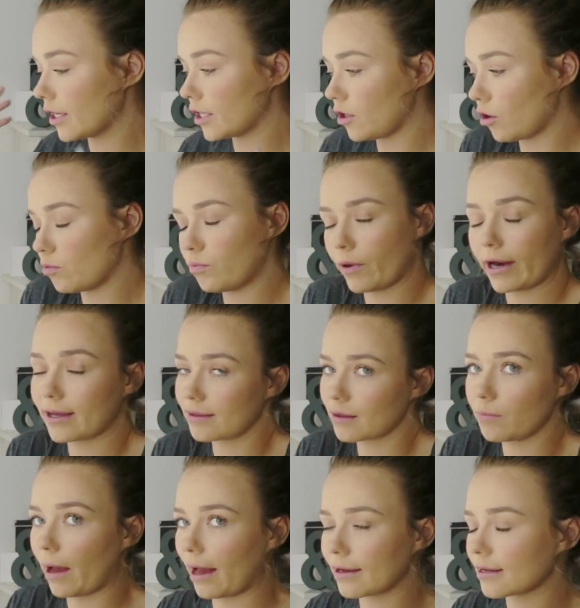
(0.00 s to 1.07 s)
you know, break
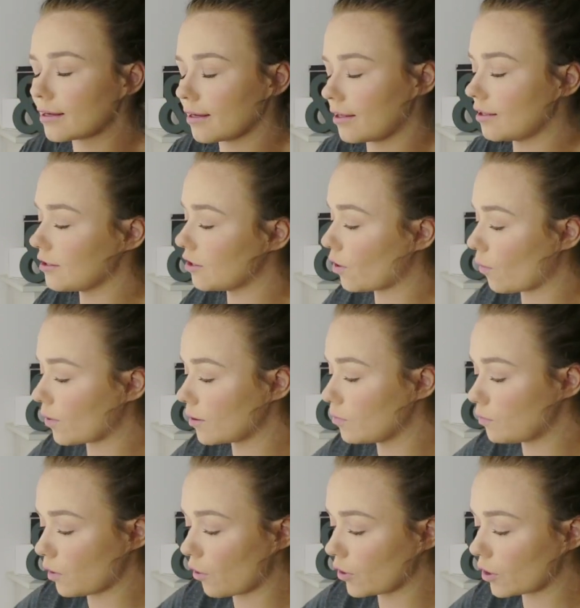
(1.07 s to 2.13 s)
the bank and you don't want to
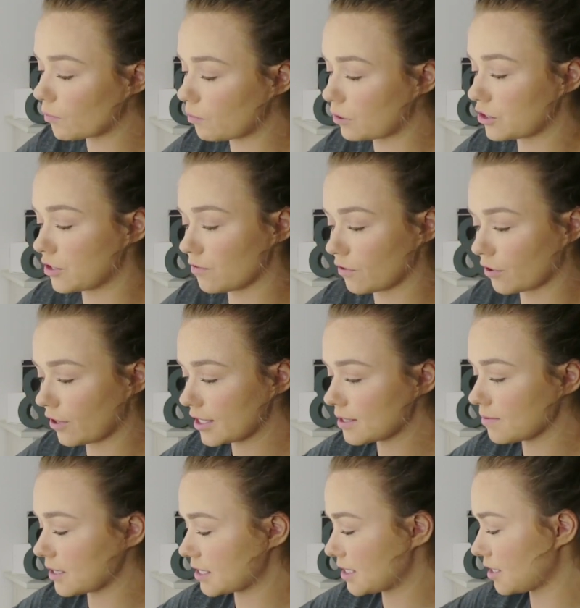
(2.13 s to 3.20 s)
blow your budget for
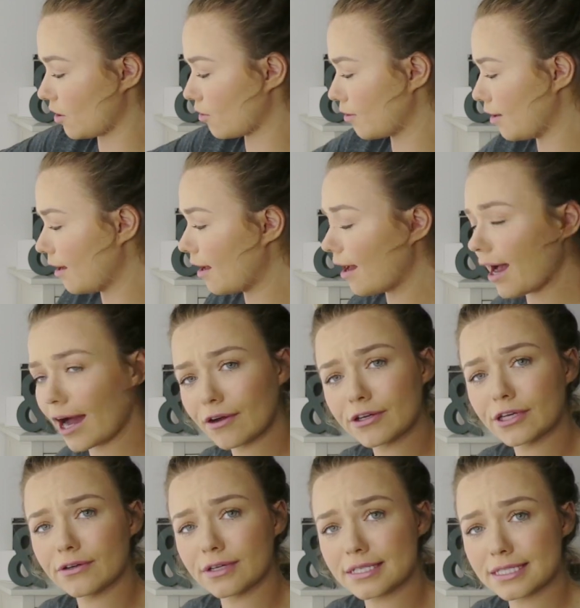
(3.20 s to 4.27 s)
Christmas. So how
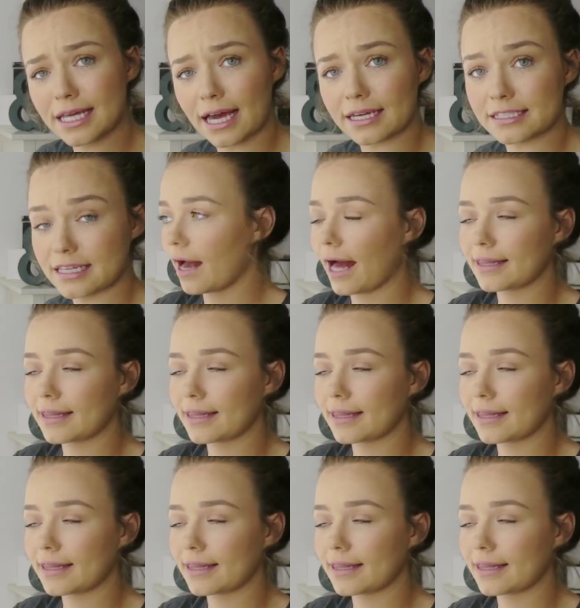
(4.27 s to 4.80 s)
cute is that?